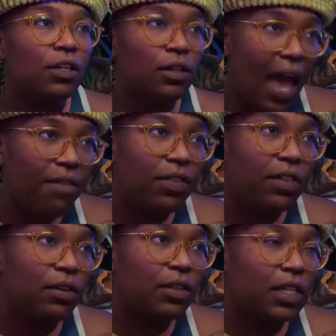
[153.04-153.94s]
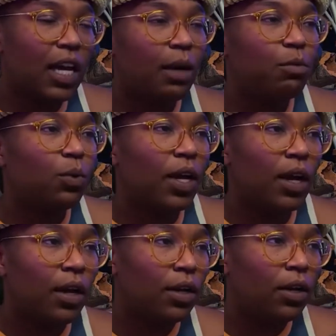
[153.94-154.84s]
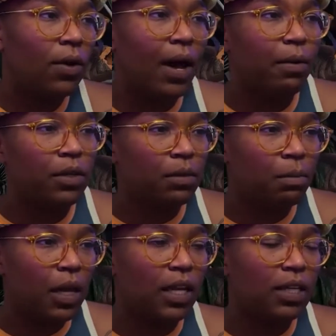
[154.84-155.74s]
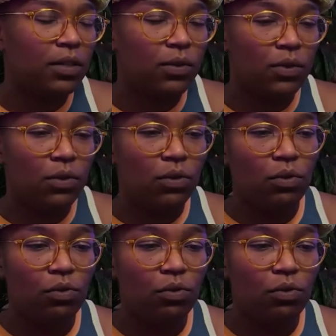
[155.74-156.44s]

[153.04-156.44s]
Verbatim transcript: having those times where you know I was made to